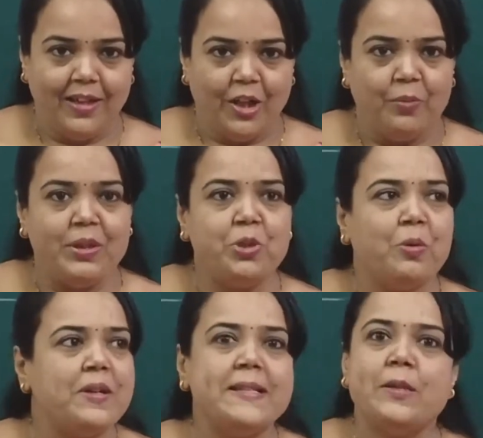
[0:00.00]
which
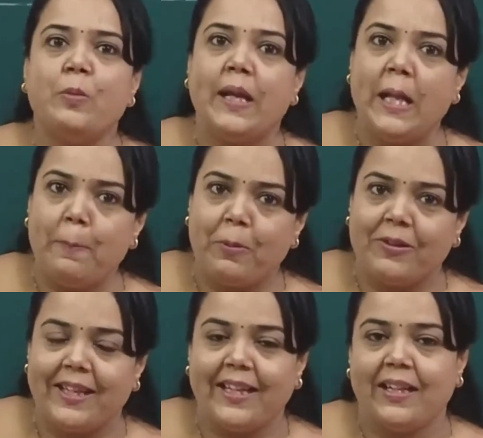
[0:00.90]
was well
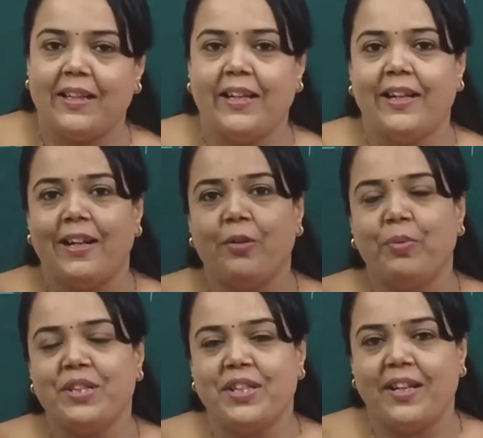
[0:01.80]
protected,
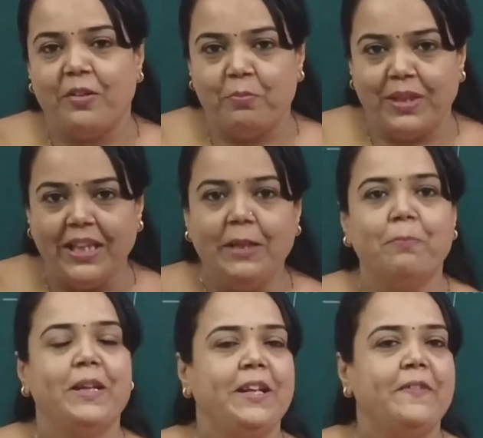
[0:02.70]
which had many
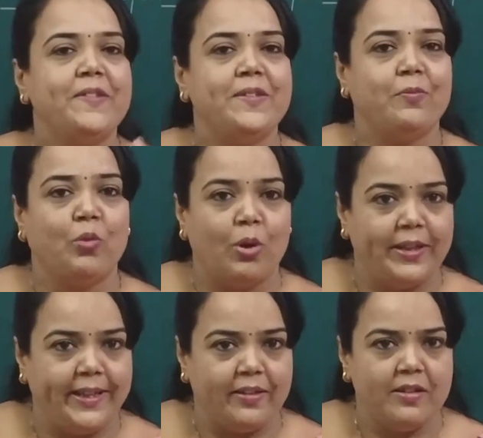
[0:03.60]
brave
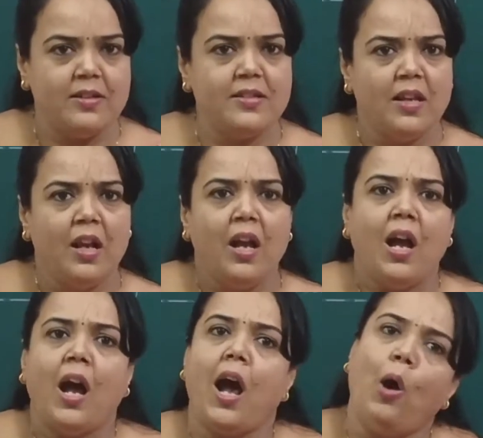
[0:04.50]
warriors,
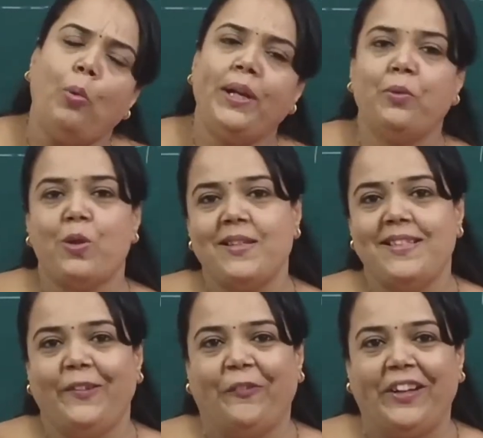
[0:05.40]
how it was
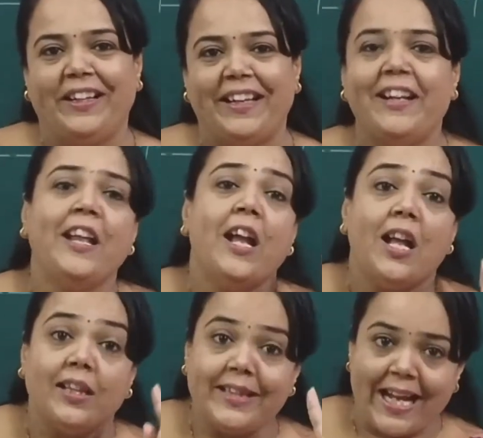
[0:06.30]
defeated,
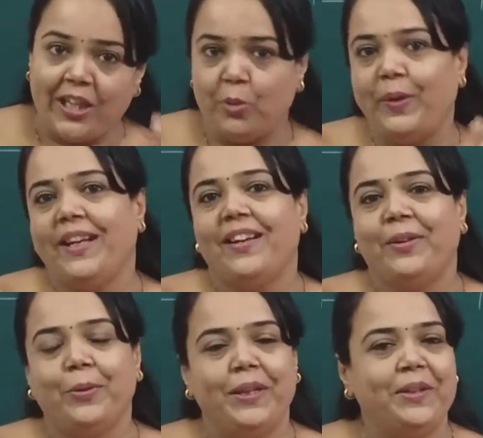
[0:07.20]
that we are
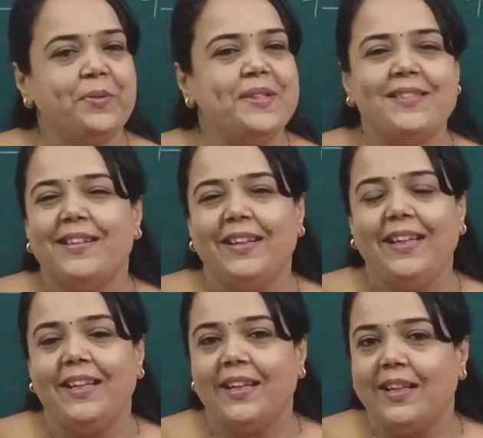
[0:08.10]
going to
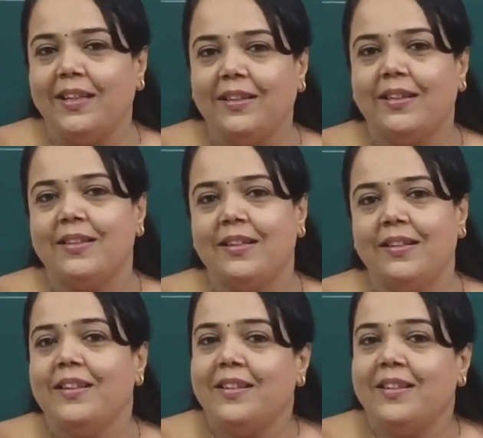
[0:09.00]
study in the